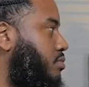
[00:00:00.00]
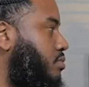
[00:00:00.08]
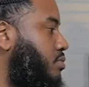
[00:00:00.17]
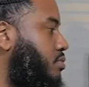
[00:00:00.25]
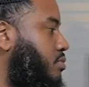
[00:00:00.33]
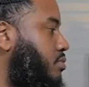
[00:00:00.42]

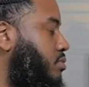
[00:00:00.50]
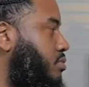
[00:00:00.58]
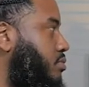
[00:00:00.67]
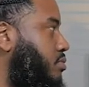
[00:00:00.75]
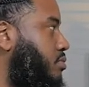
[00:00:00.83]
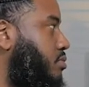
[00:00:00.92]

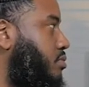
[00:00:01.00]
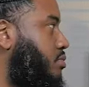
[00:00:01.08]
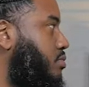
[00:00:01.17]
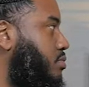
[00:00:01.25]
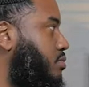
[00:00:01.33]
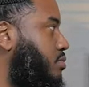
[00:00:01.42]

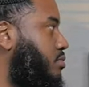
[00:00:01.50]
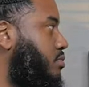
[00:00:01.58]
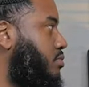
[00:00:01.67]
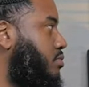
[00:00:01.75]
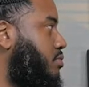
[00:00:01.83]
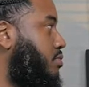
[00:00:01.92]

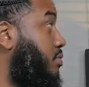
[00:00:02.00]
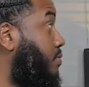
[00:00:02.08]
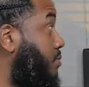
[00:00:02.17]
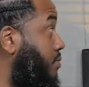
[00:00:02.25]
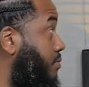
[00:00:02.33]
[no speech]